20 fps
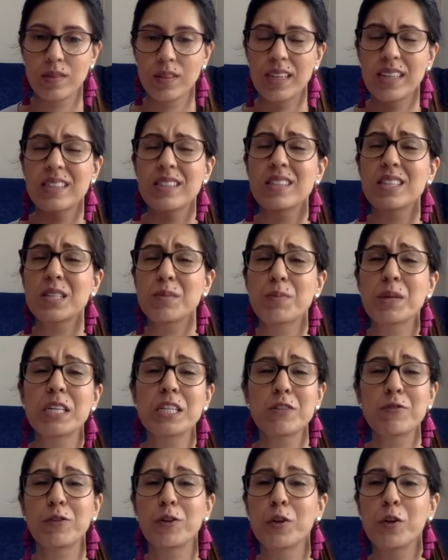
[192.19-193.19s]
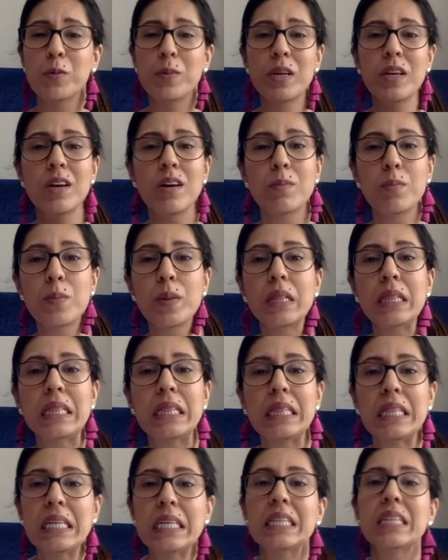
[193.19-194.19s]
It's a space for you to be
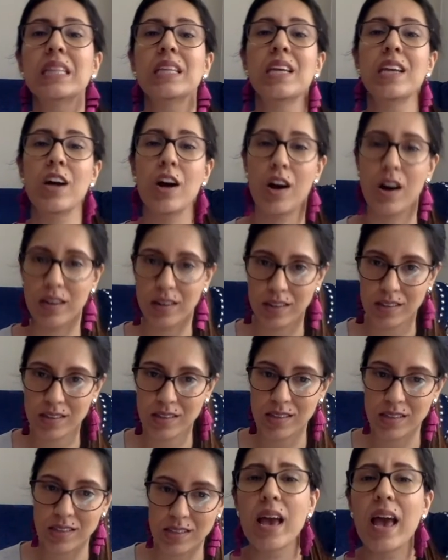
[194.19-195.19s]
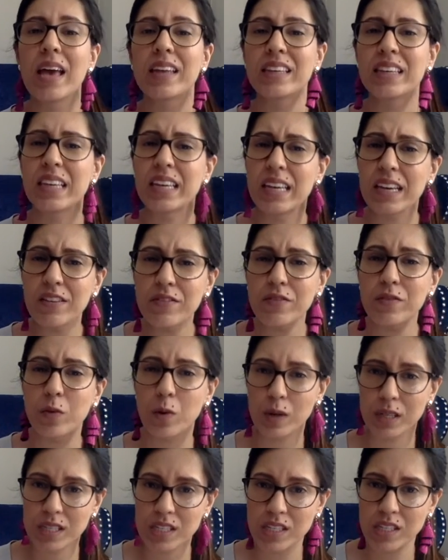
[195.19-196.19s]
completely honest and give
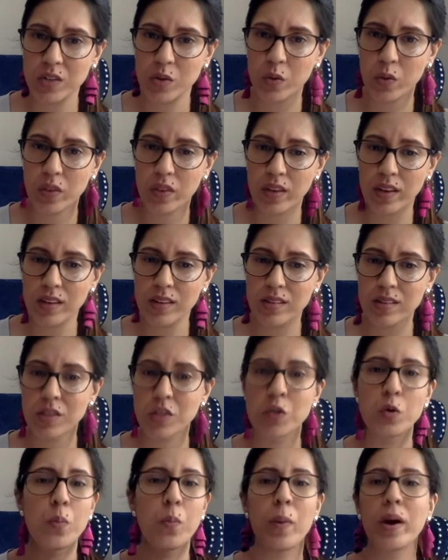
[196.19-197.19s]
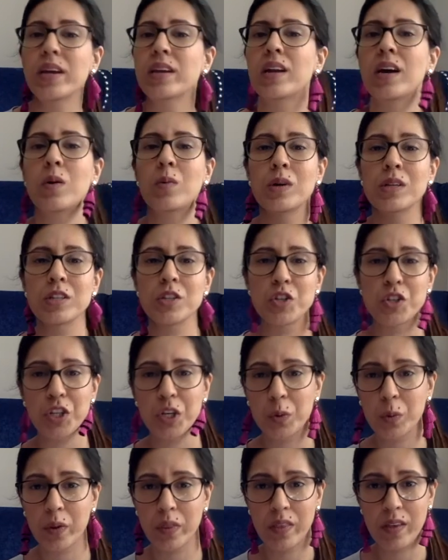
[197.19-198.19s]
voice to things you might not want to
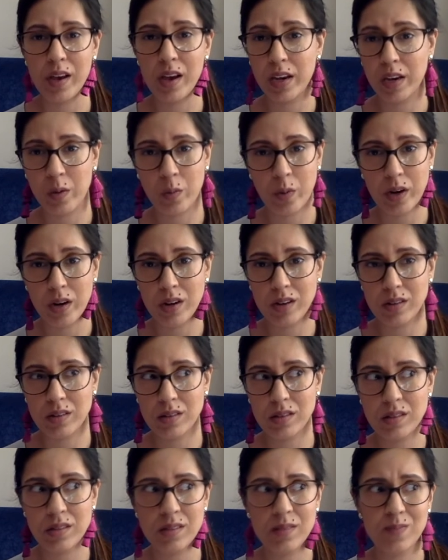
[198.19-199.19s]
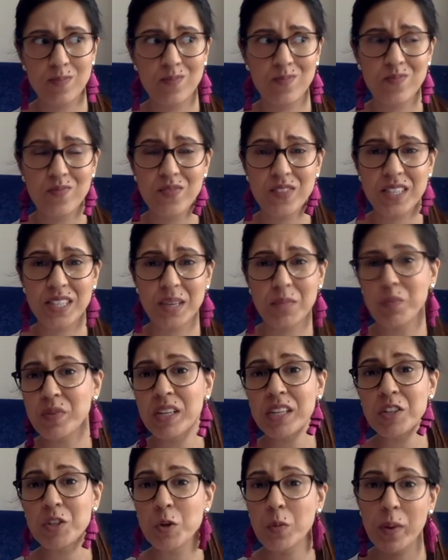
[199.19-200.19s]
share with anyone else. Some
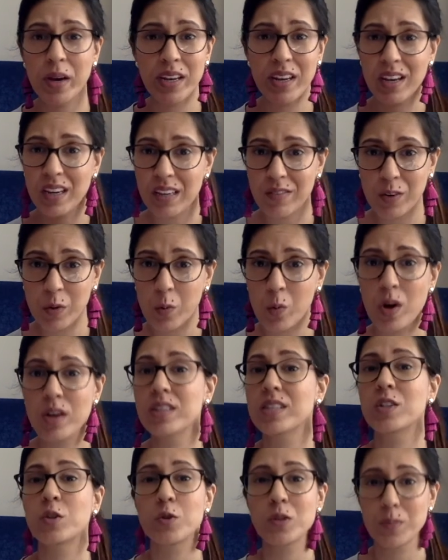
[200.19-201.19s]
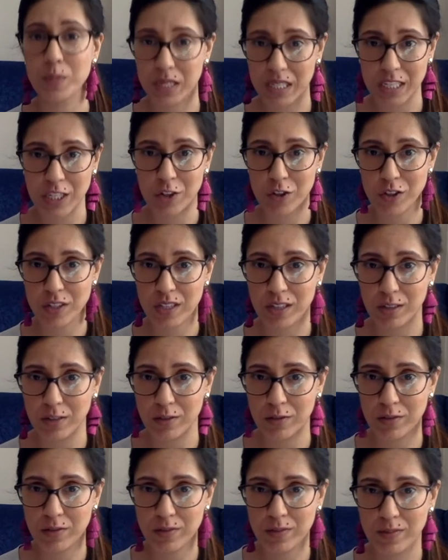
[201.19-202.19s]
things you might not even want to admit to yourself.
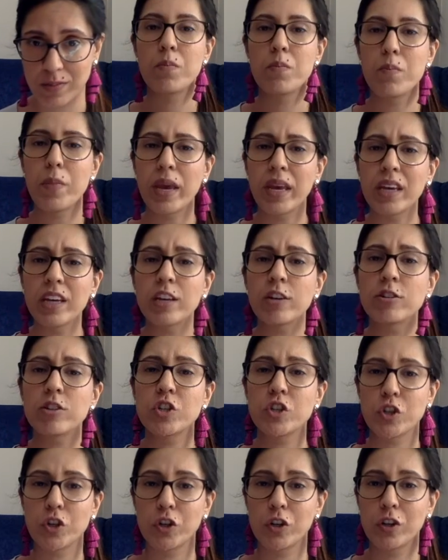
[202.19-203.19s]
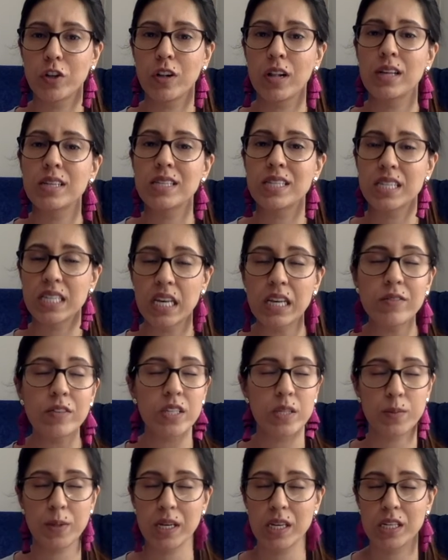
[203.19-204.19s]
Make your journal a safe
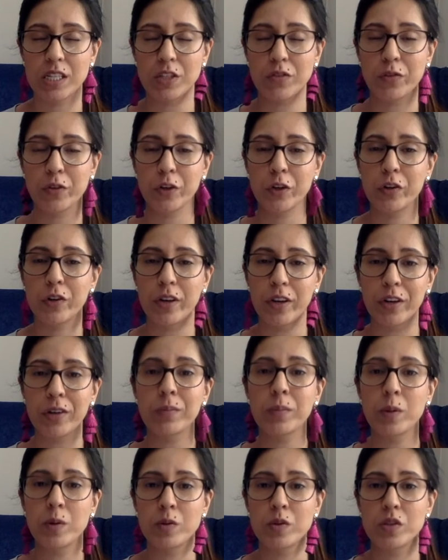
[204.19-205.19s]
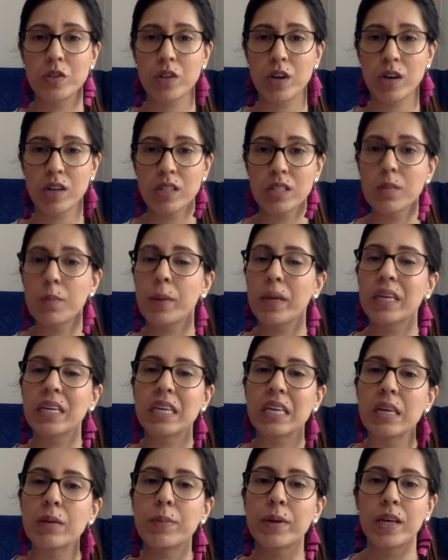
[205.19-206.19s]
space for your innermost thoughts by
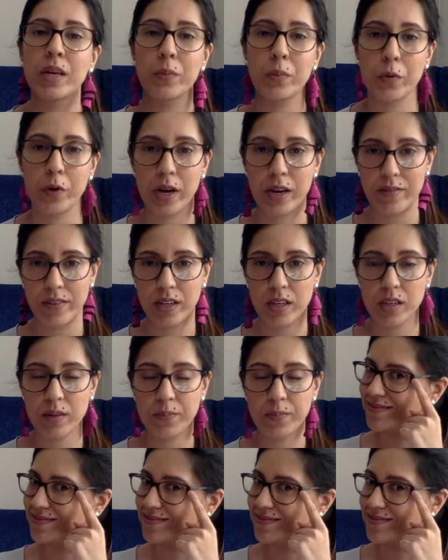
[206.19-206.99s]
keeping it private,